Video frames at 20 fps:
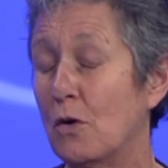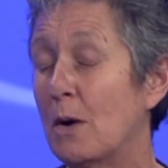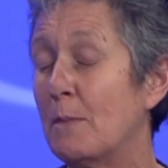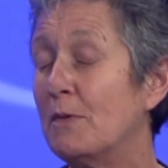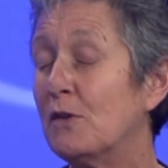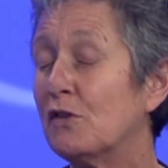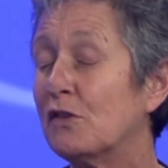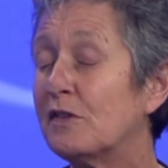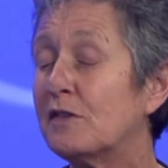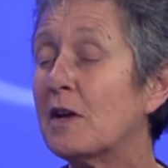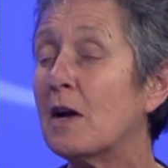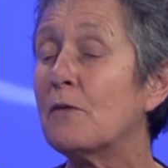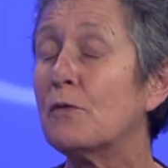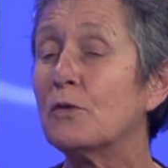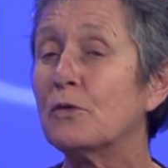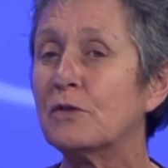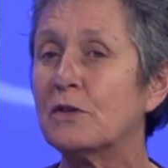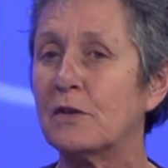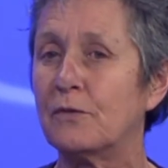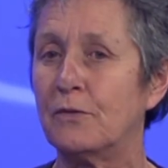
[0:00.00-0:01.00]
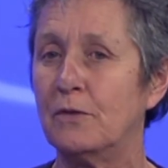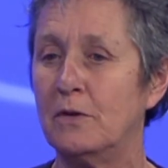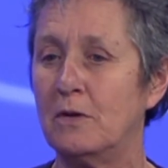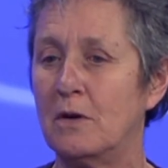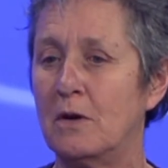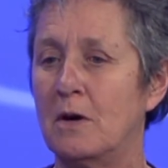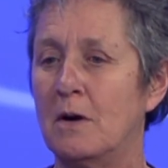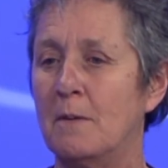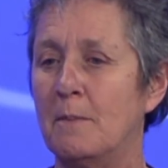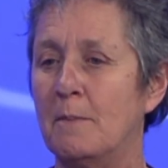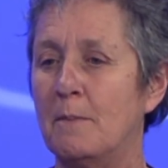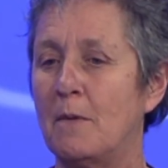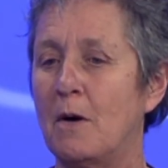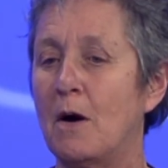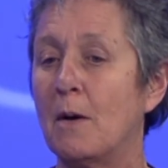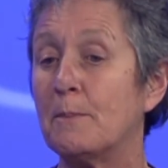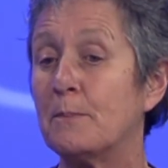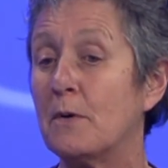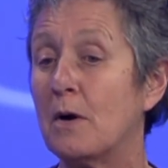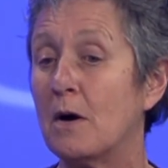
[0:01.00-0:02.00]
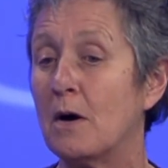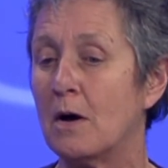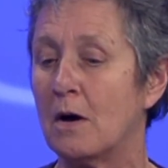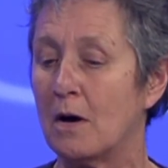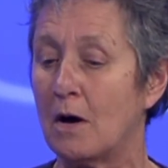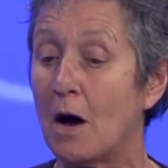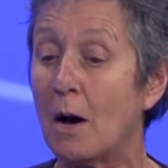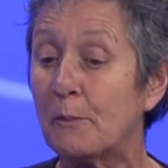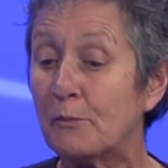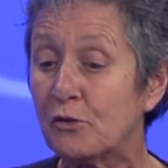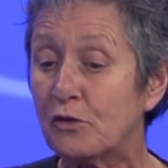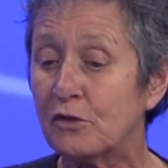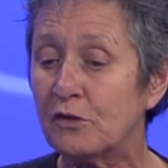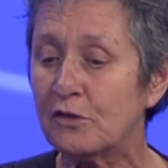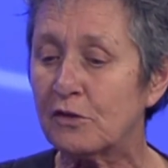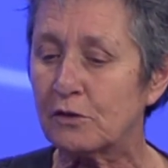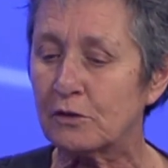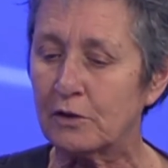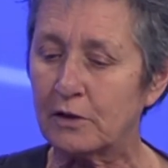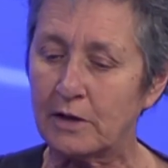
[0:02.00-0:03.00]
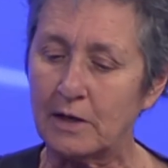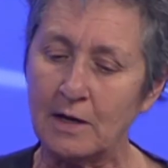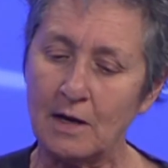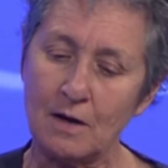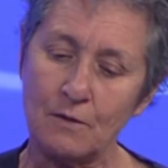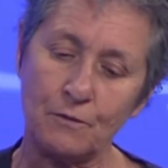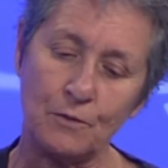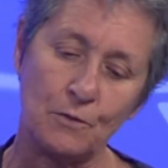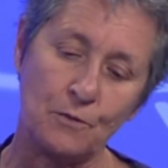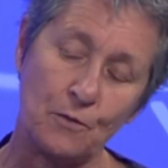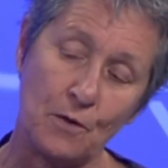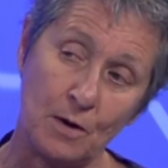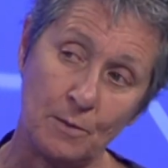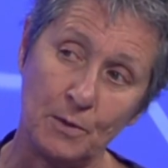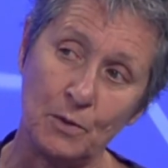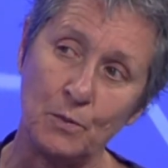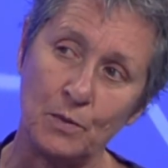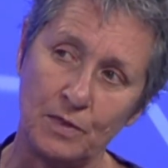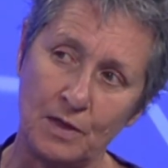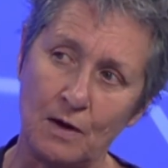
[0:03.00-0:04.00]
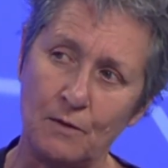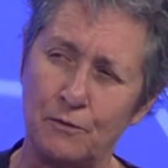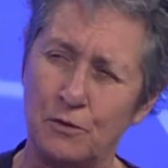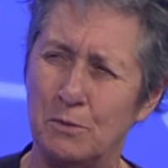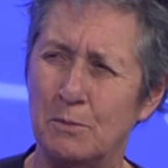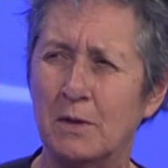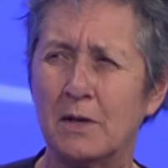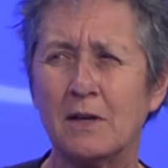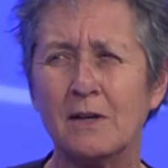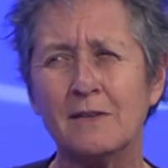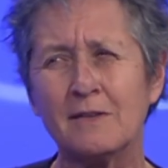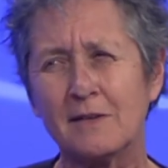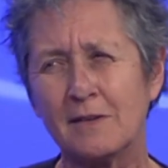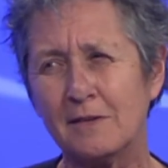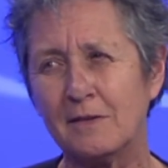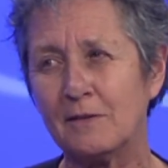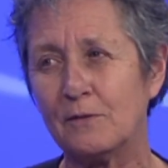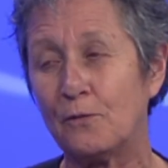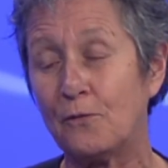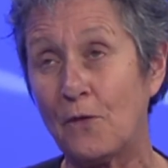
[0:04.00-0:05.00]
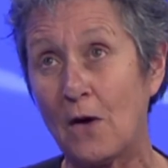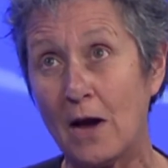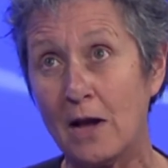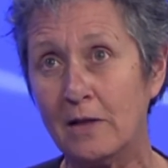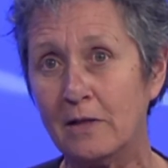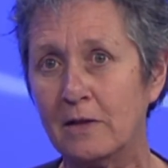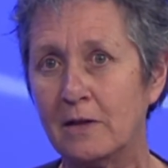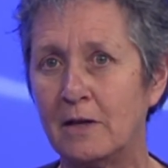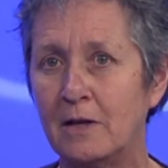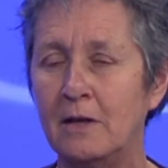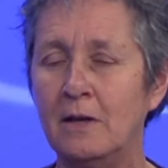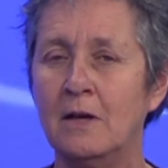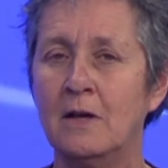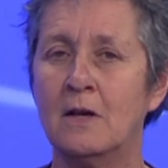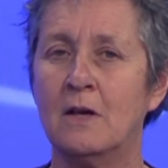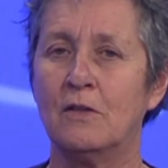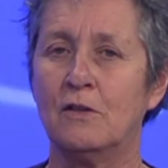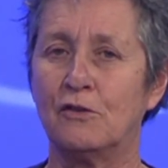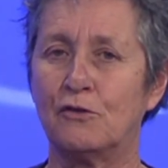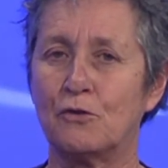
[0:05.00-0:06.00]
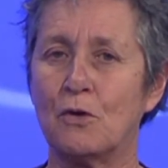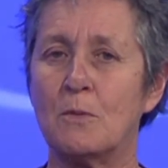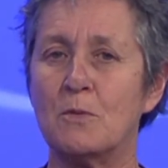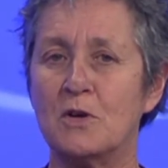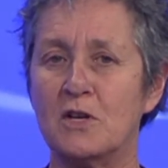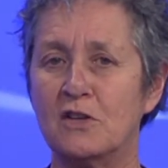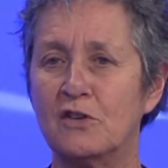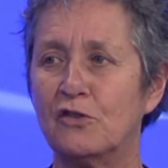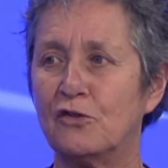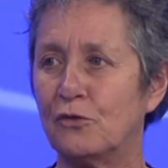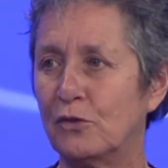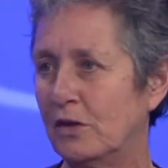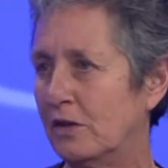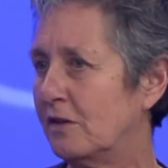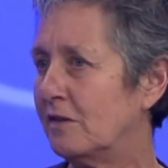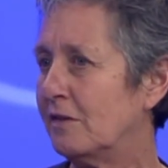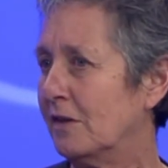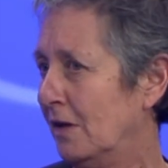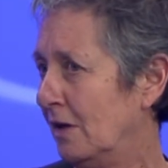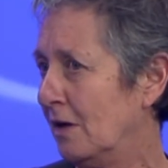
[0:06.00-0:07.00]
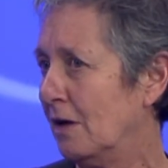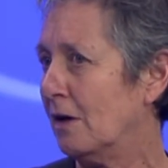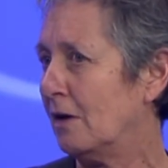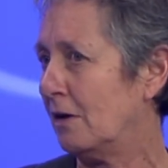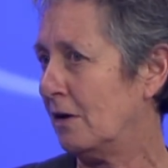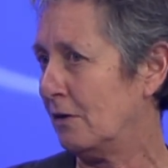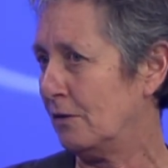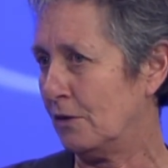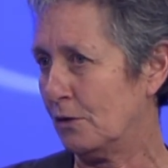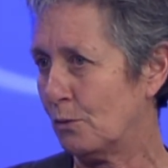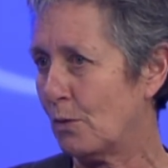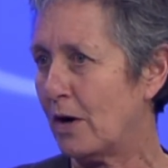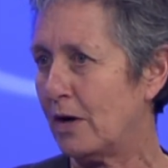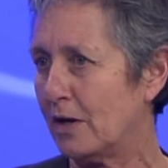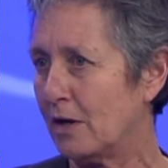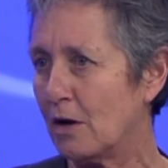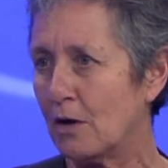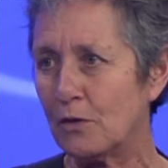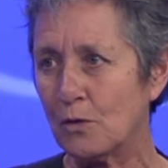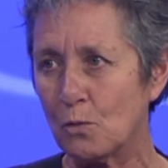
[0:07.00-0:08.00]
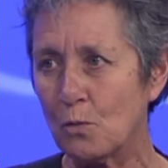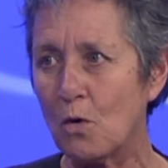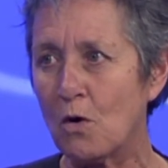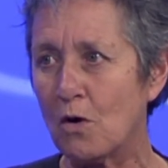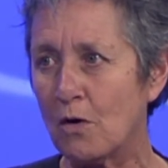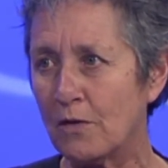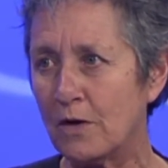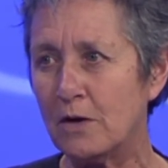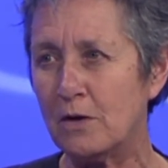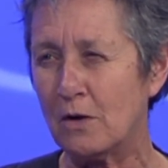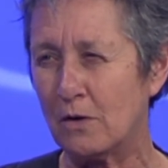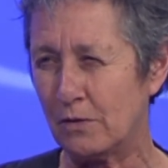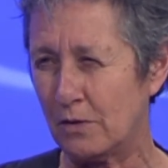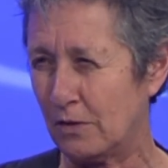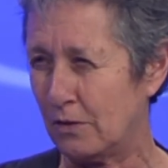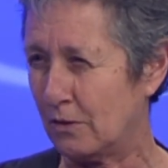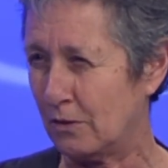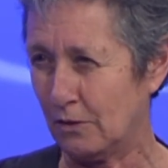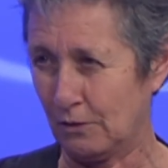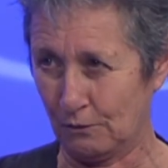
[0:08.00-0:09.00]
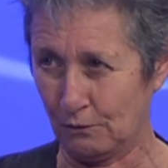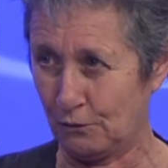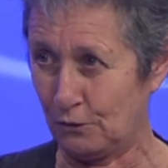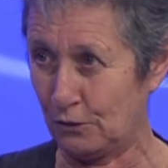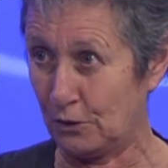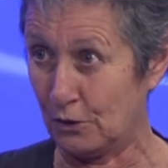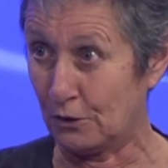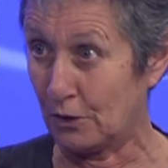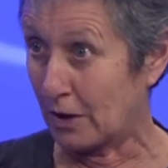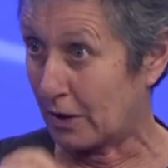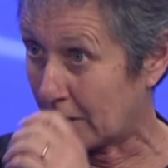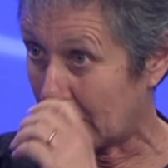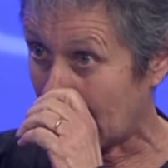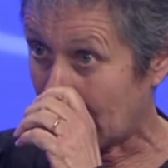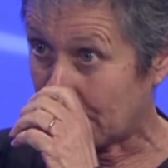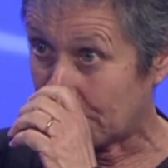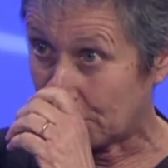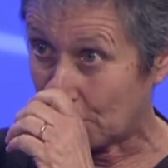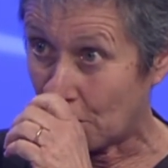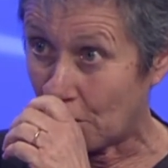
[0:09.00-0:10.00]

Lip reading: I mean, there's several different options they're looking at for farming without fumigants, because finally the strawberry industry is seeing the writing on the wall, and they know that they're not going to have